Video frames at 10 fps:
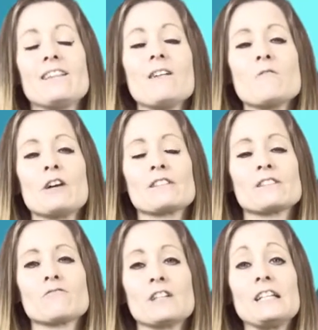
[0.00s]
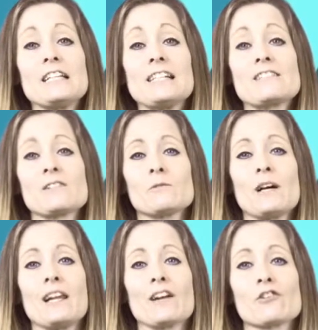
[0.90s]
that works really nice as
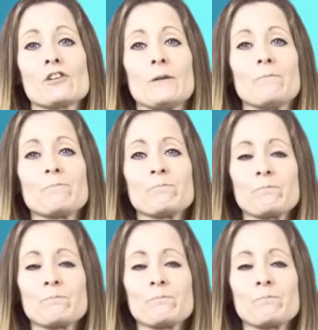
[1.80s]
well actually.